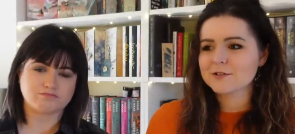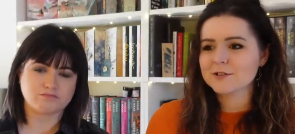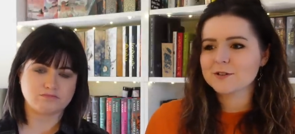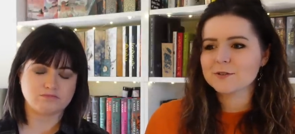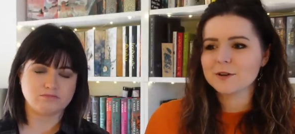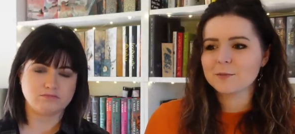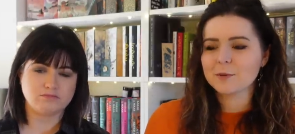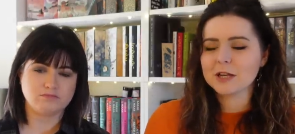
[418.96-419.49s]
Speaker 1: do
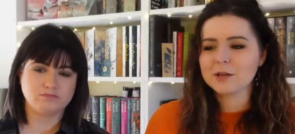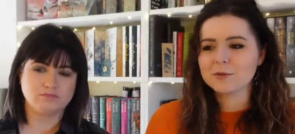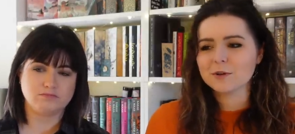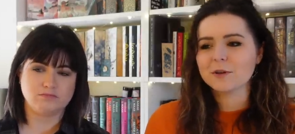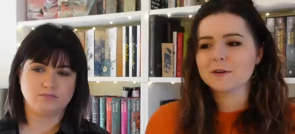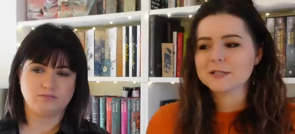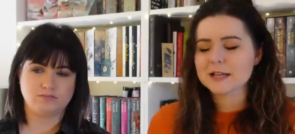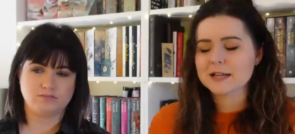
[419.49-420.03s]
and where you know
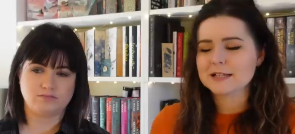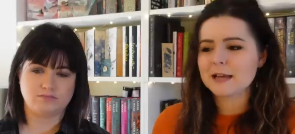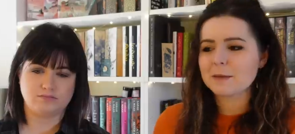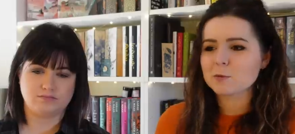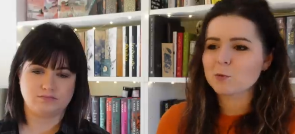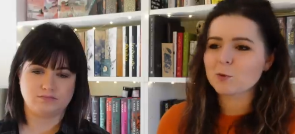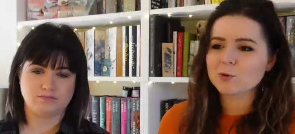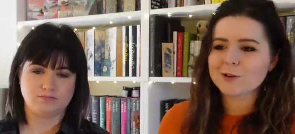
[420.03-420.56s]
it's
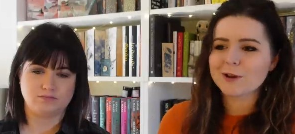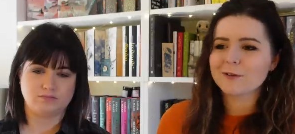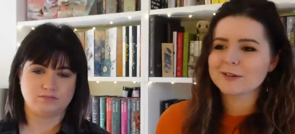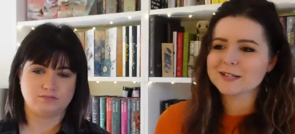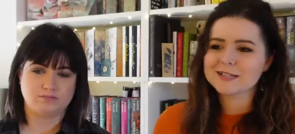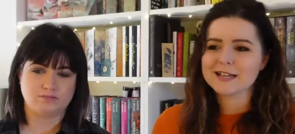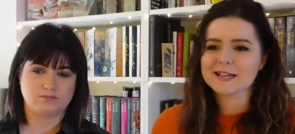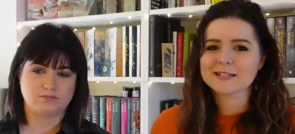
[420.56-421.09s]
acceptable to go in
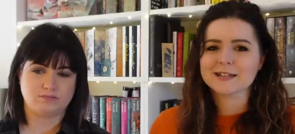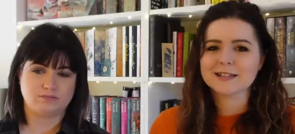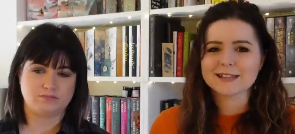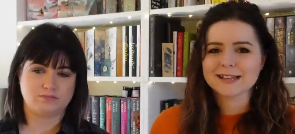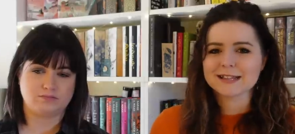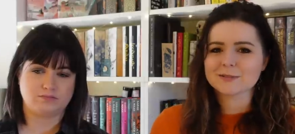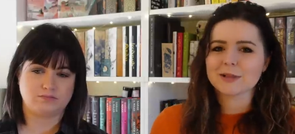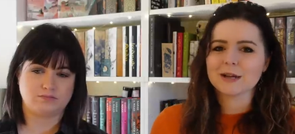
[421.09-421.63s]
and say certain
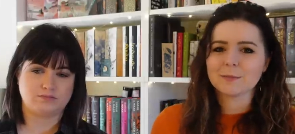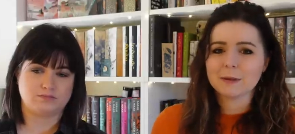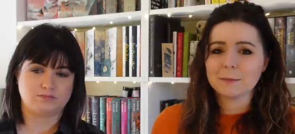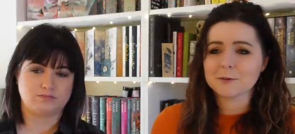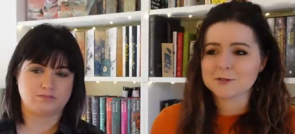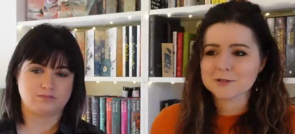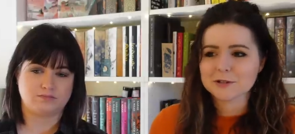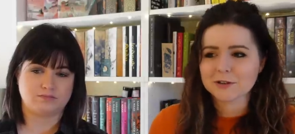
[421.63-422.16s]
things without people
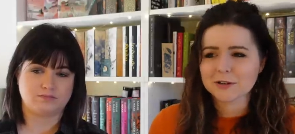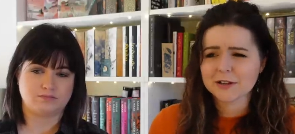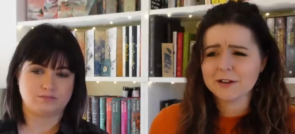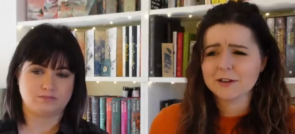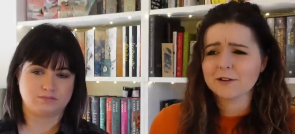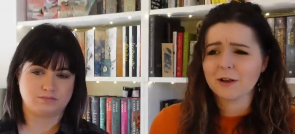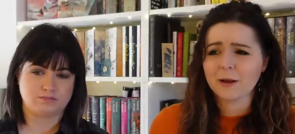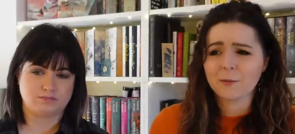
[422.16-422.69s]
just looking at
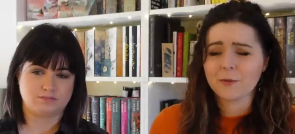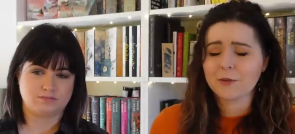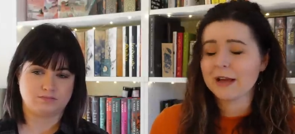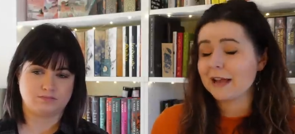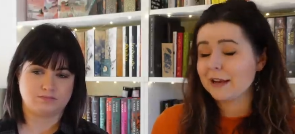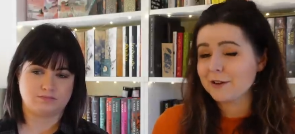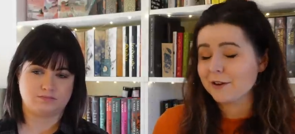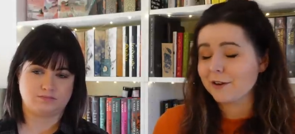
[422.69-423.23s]
you like what the
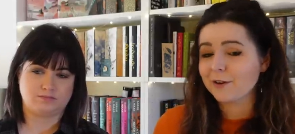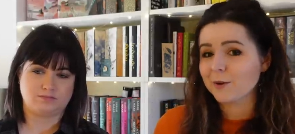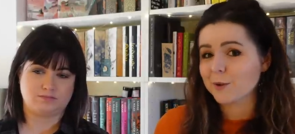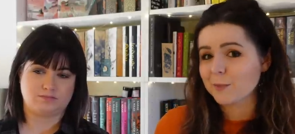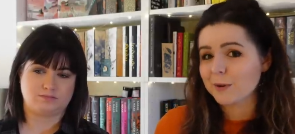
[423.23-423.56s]
hell are you going on